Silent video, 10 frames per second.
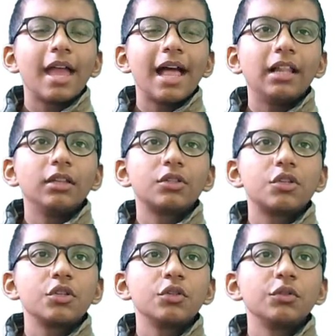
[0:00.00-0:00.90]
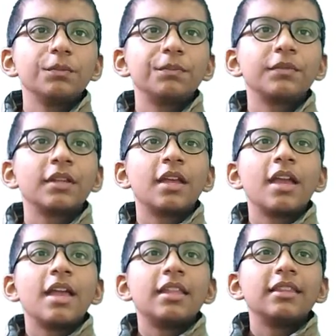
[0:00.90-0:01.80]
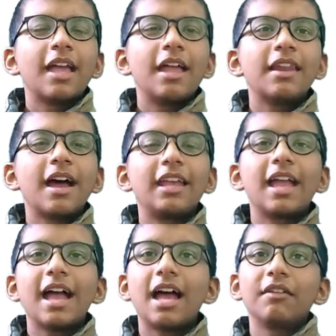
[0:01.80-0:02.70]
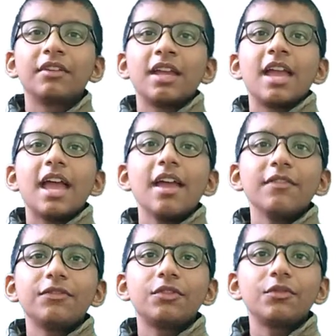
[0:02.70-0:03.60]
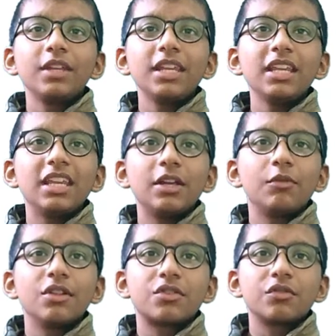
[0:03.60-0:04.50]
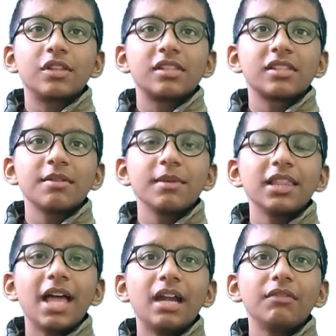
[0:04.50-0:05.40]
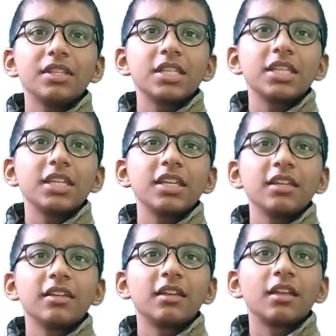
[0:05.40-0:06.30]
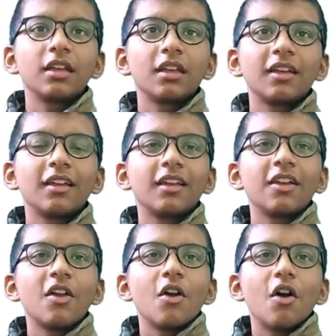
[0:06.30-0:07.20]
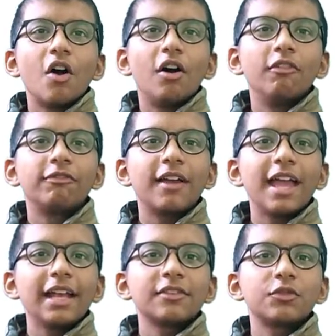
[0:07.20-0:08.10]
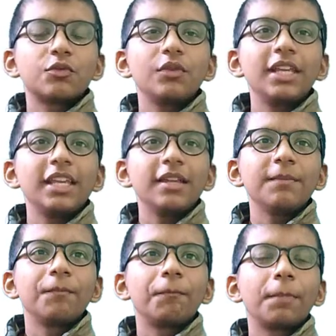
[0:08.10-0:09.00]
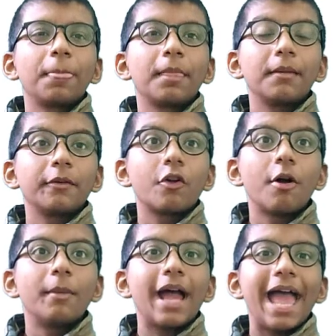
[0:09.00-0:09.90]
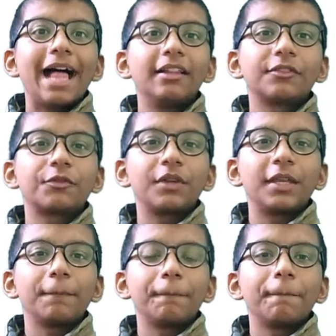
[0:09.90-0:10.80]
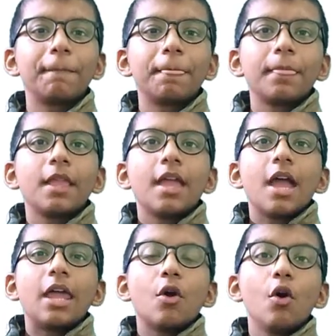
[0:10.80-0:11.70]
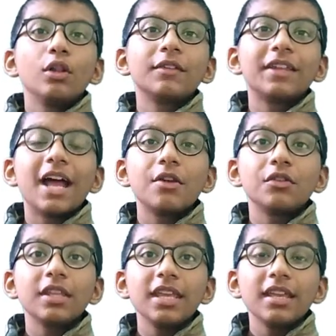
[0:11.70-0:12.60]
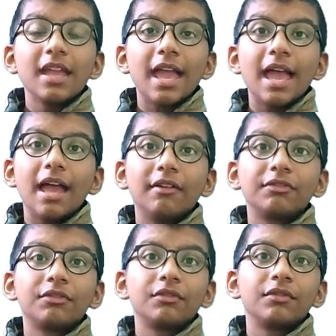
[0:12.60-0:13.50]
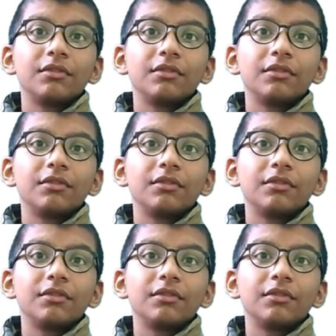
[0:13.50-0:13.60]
L2. Then I have f3 equals to the similarity of x3 comma L3, and all the way down to the f